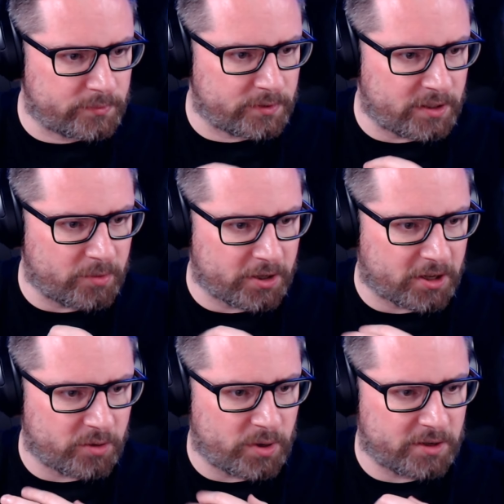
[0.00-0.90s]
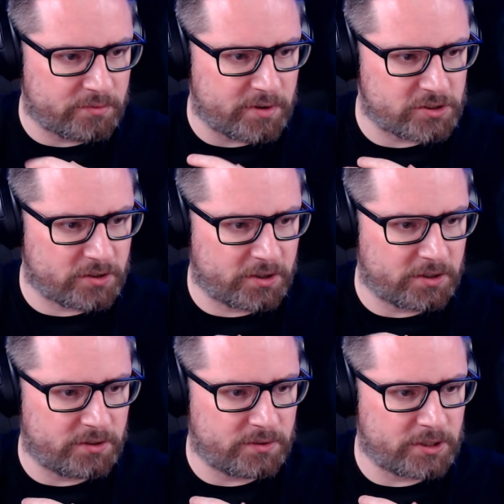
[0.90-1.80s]
It might go way of Red Giant,
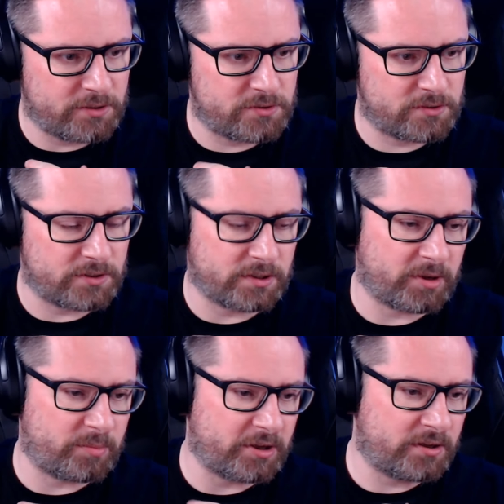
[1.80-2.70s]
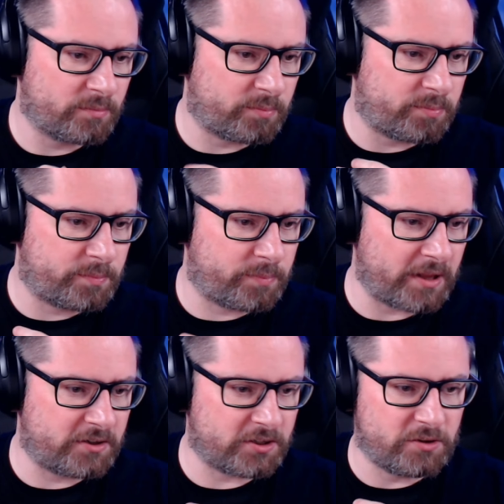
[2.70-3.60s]
who knows? Yeah, maybe.
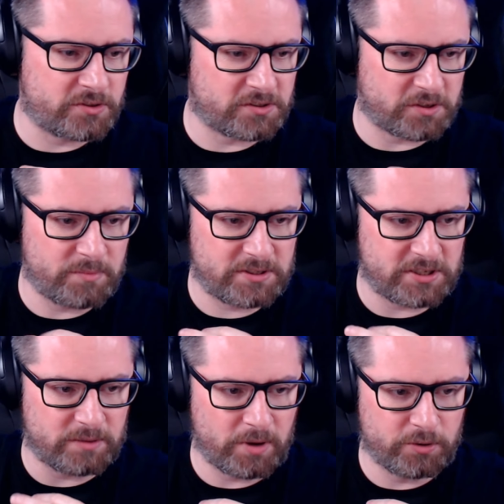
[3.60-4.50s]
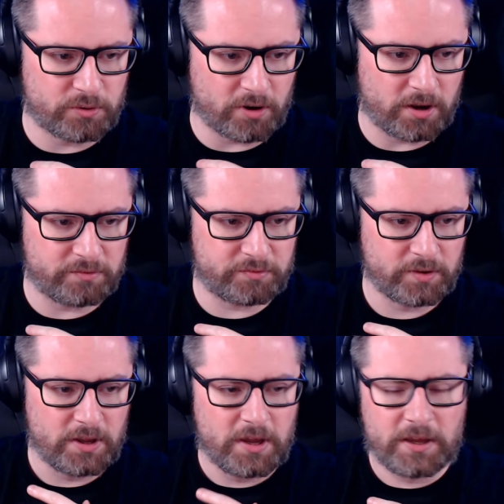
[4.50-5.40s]
Blender uses a missing MoGraph.
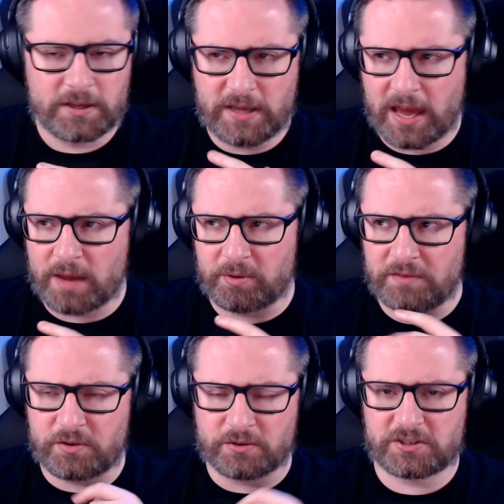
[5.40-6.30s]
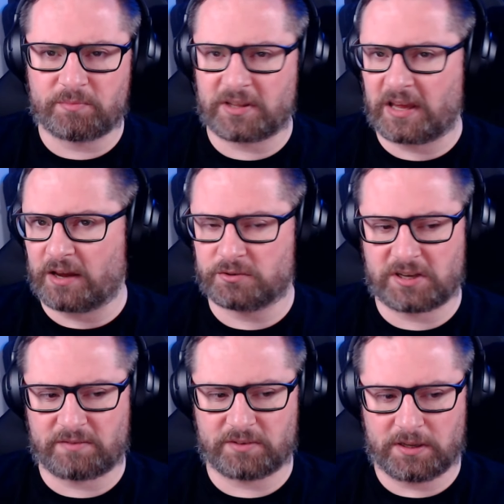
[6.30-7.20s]
Yeah, but they've got something else,
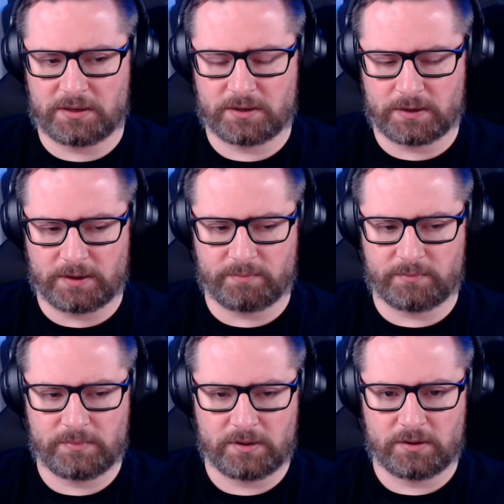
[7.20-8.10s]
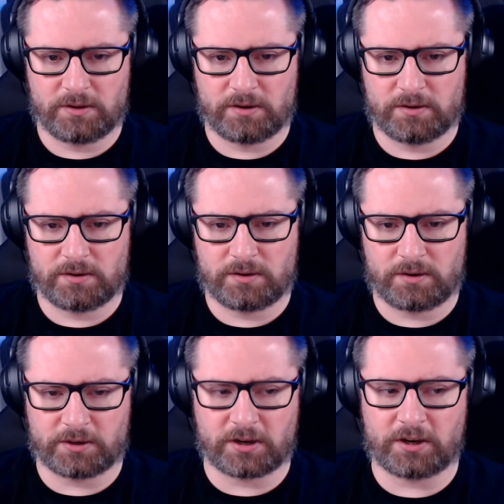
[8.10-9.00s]
haven't they?
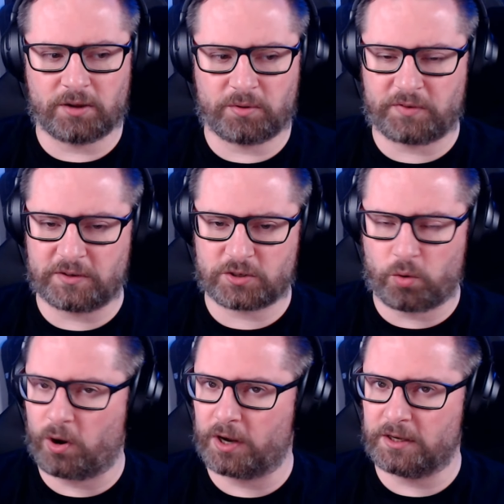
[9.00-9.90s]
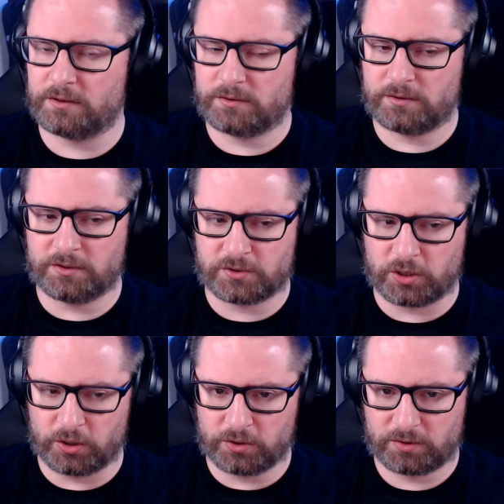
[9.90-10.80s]
I don't know if it's quite as
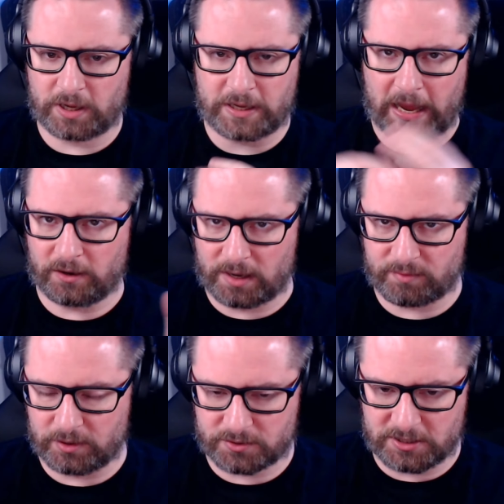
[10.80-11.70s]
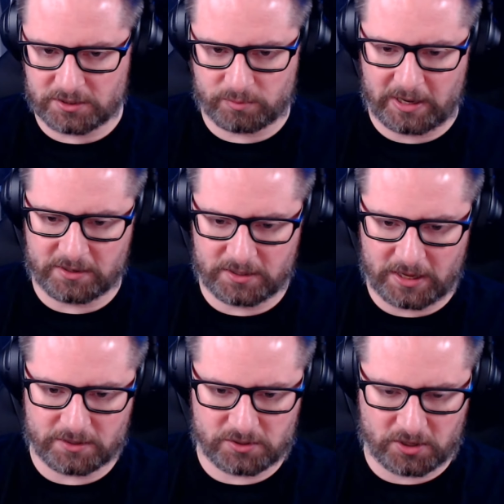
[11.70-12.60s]
good. Again, I haven't looked into Blender
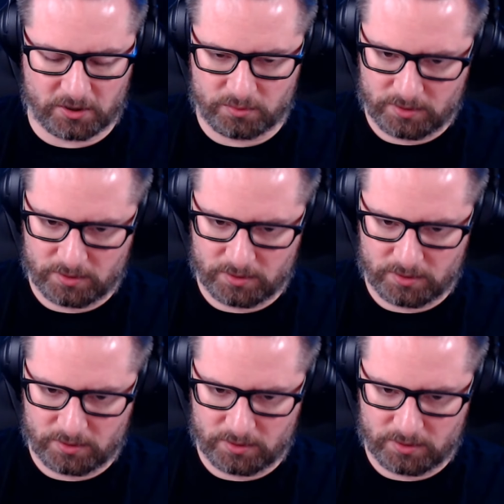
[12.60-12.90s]
yet, so